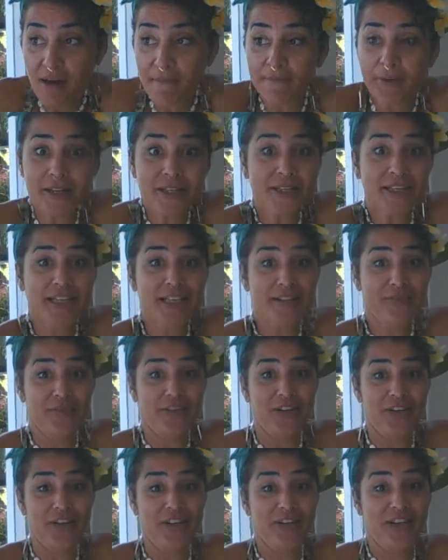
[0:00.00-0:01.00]
first things
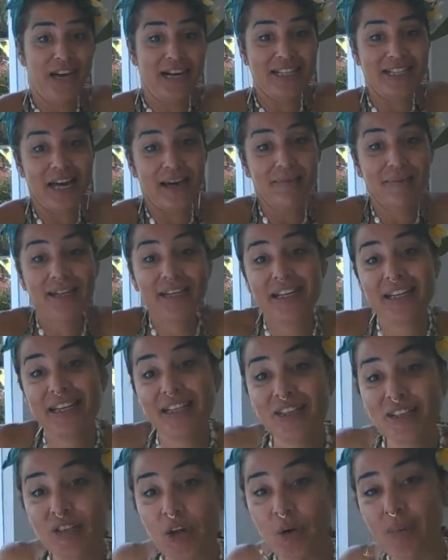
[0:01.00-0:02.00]
first, you guys, I've been
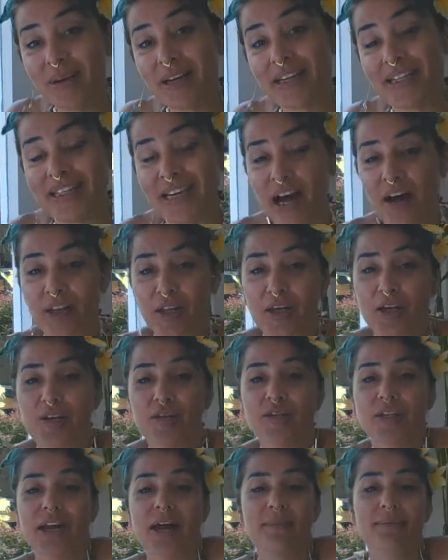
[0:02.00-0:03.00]
getting so many
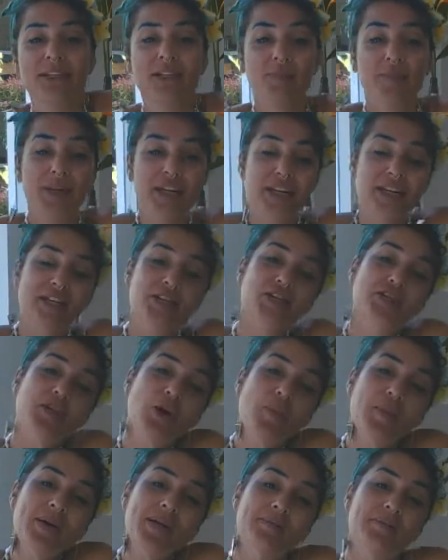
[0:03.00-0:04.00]
downloads and I've been speaking to
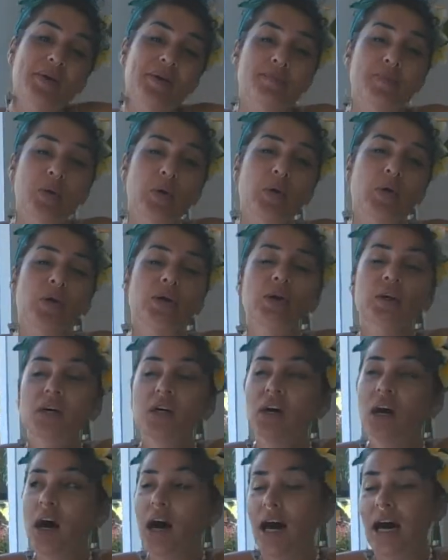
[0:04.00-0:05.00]
so many people
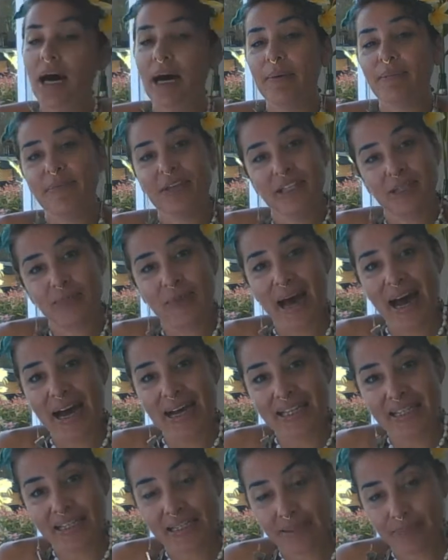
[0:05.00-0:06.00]
this
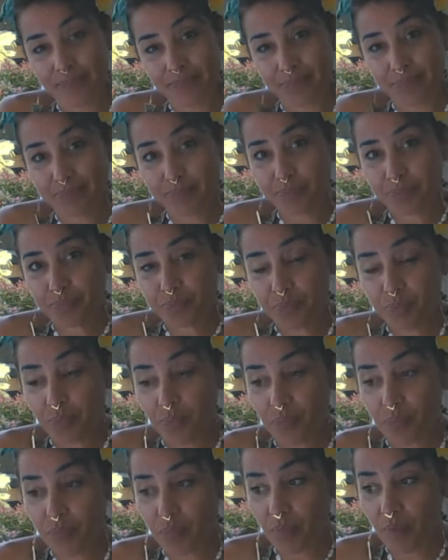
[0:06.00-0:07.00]
past
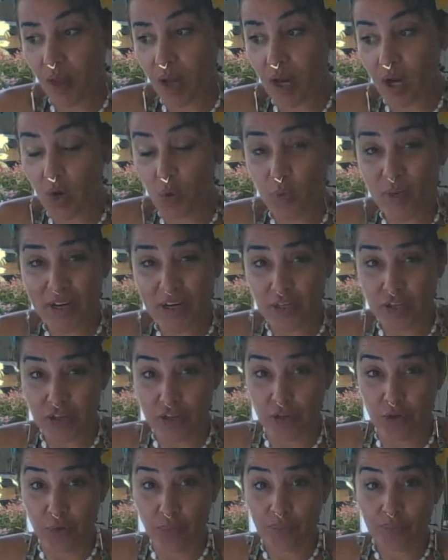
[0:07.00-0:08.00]
week or
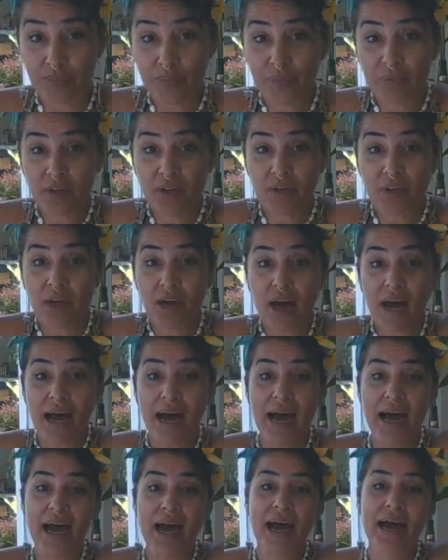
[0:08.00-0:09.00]
two,
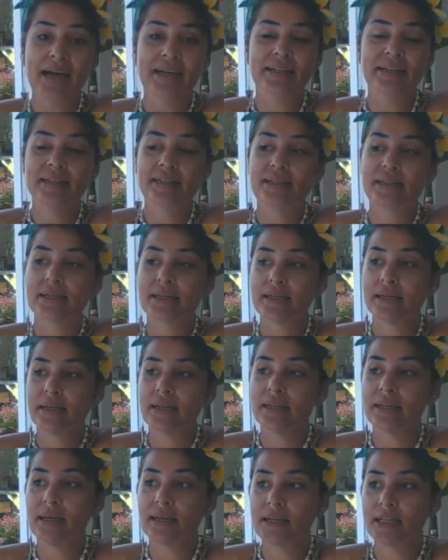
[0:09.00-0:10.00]
and
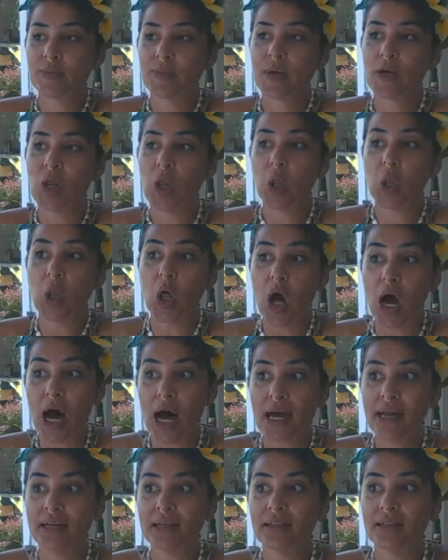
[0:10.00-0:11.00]
there's been a
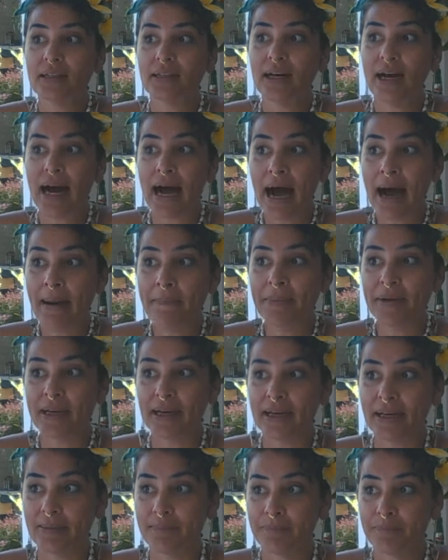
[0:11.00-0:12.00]
lot
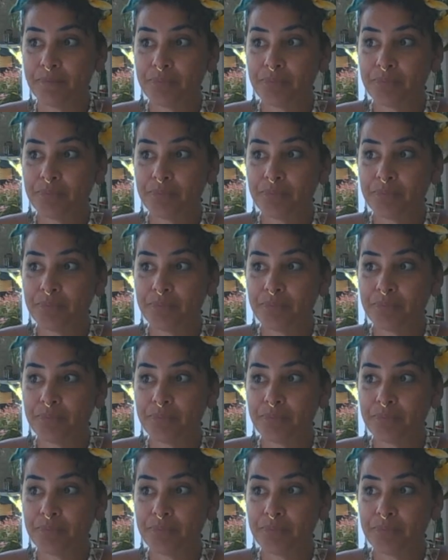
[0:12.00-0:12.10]
happening.